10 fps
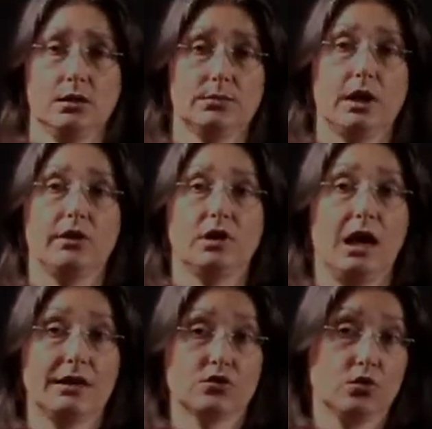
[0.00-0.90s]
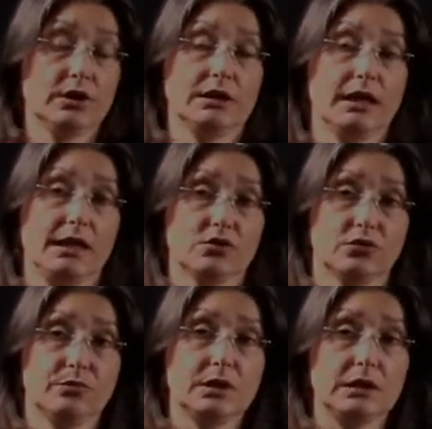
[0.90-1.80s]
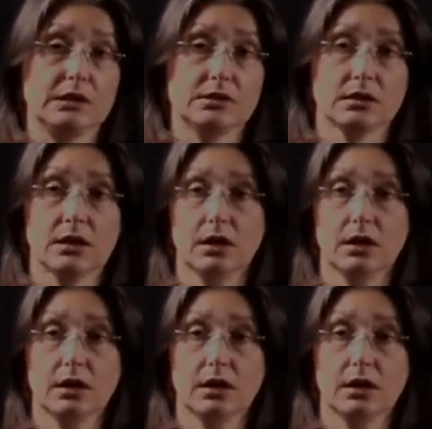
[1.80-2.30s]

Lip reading: brown eyes, or in case of peas,